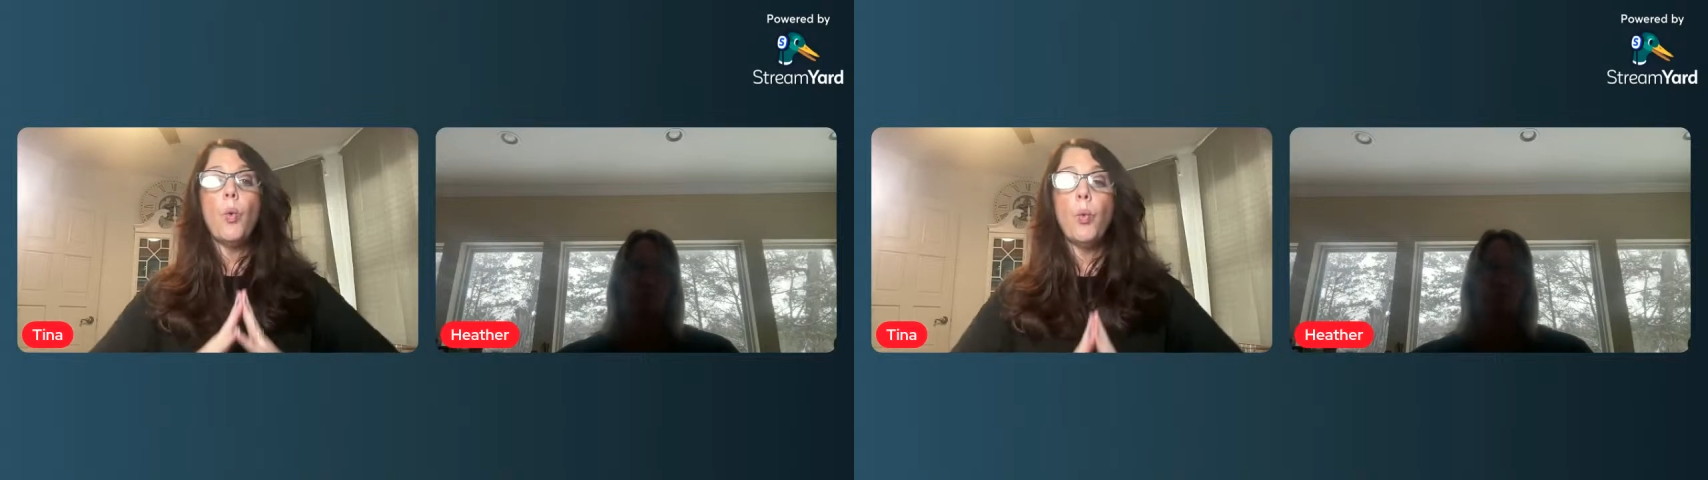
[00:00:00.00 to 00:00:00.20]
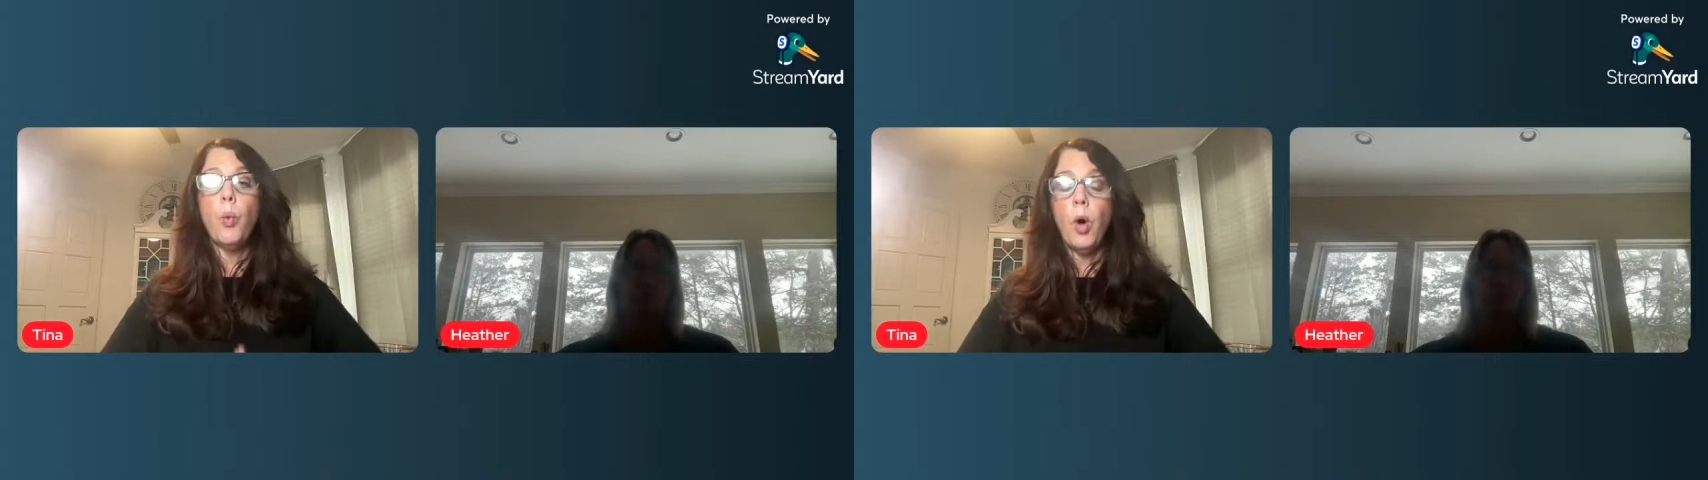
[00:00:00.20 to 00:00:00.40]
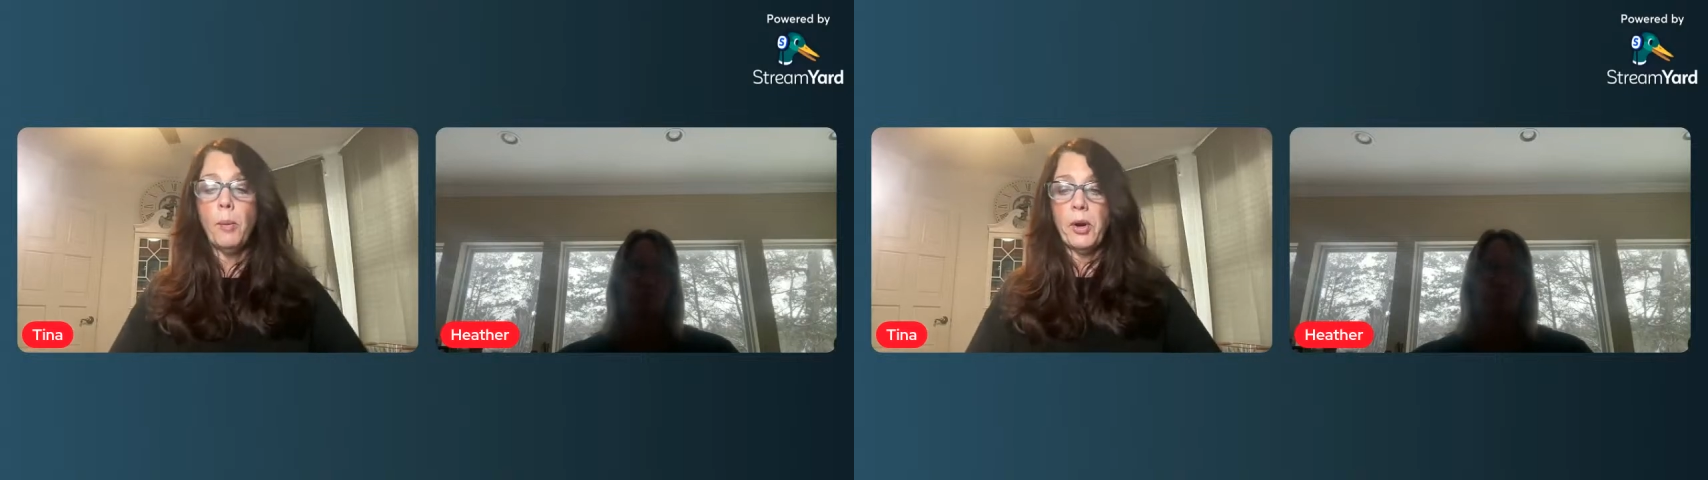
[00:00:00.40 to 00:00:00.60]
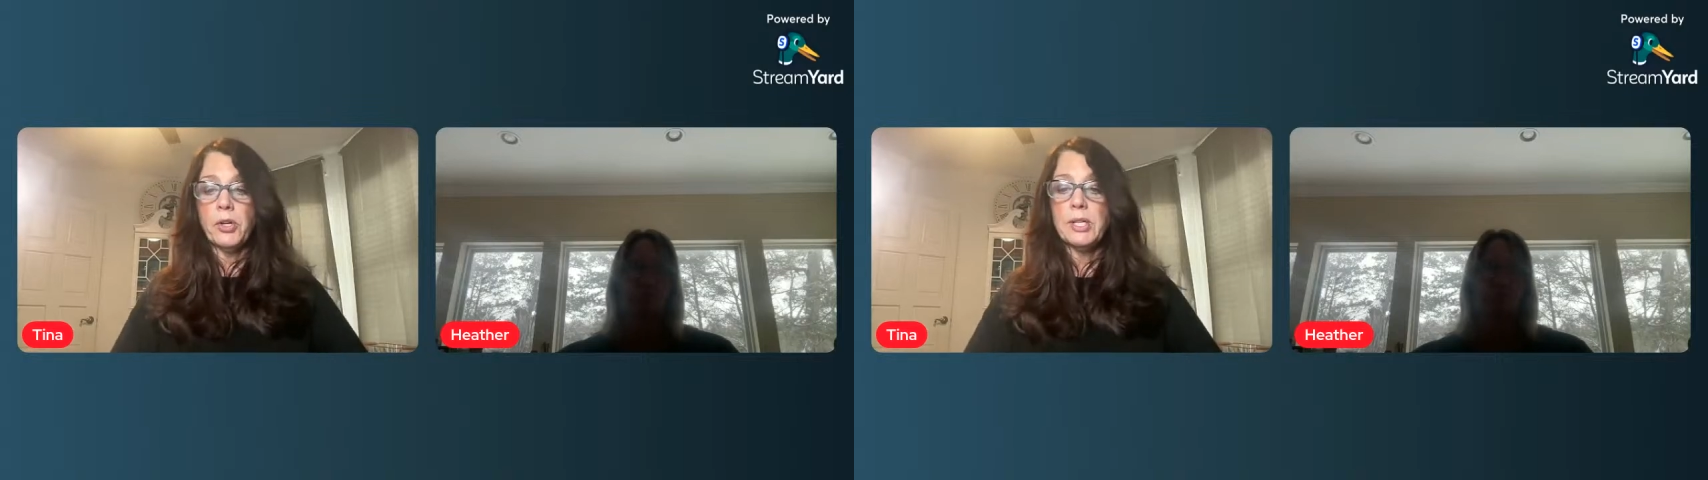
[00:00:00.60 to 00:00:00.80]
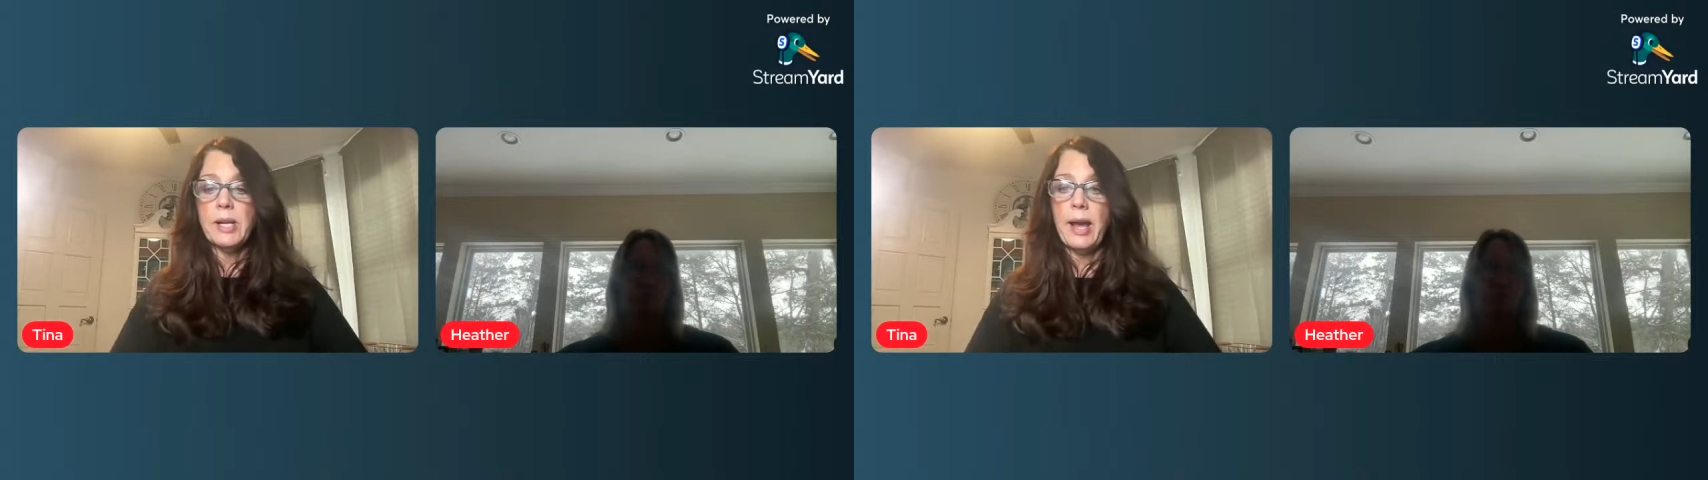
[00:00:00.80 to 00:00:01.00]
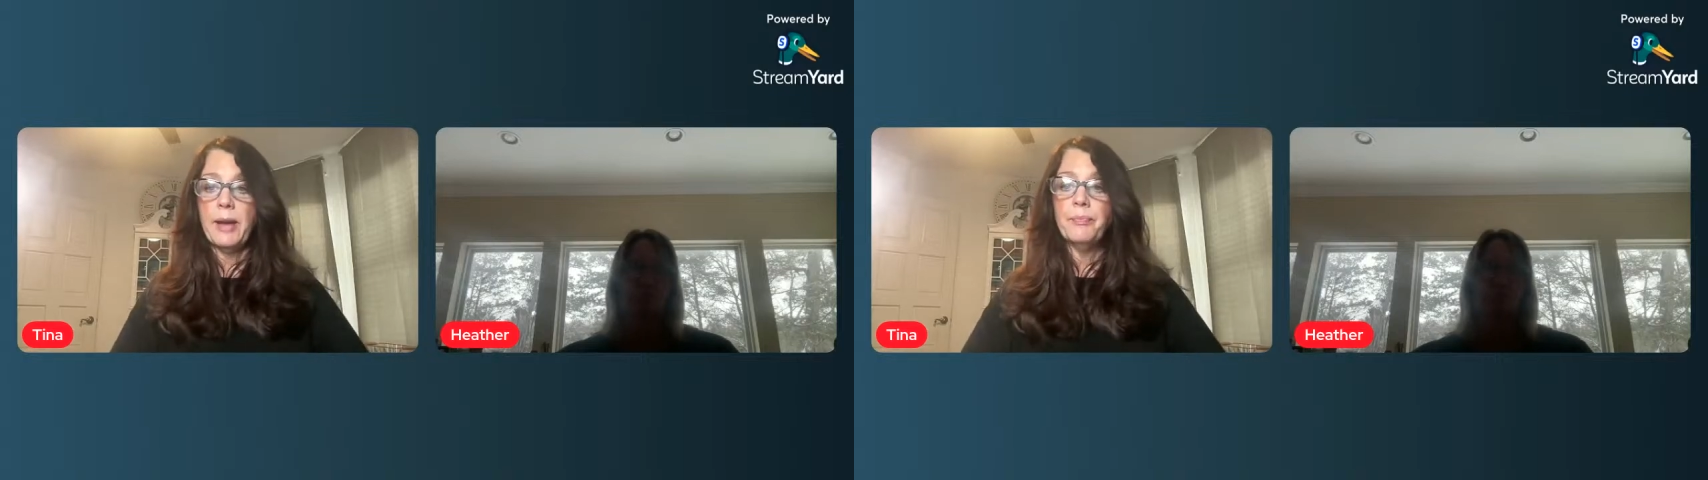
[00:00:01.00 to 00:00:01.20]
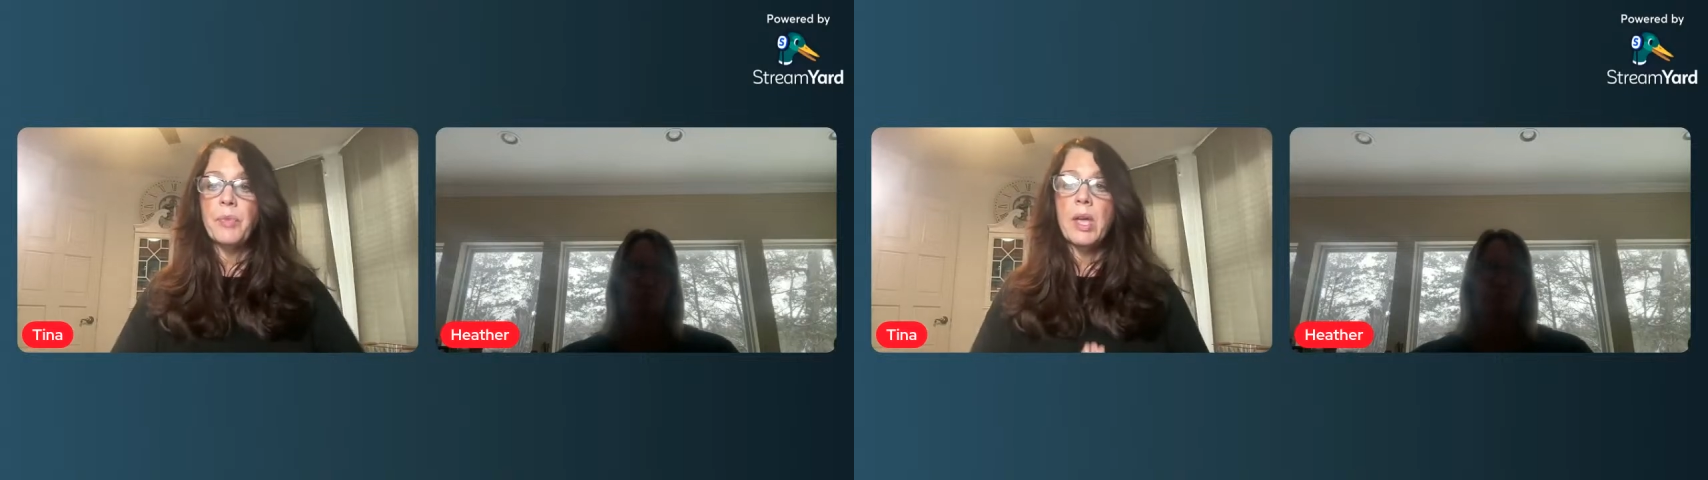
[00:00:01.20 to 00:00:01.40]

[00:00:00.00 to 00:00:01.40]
Walmart today.